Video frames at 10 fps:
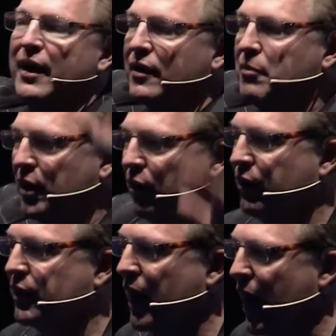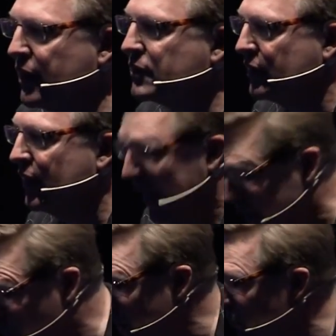in the middle of the night, as
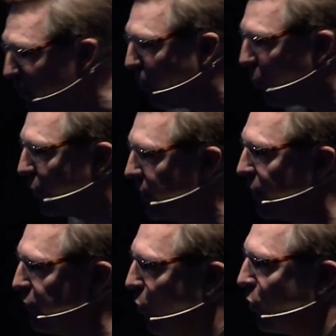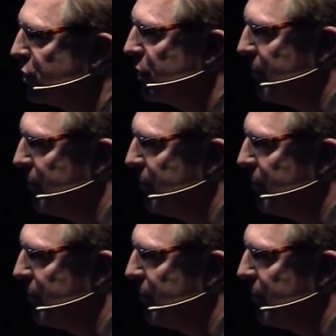we reported in Fortune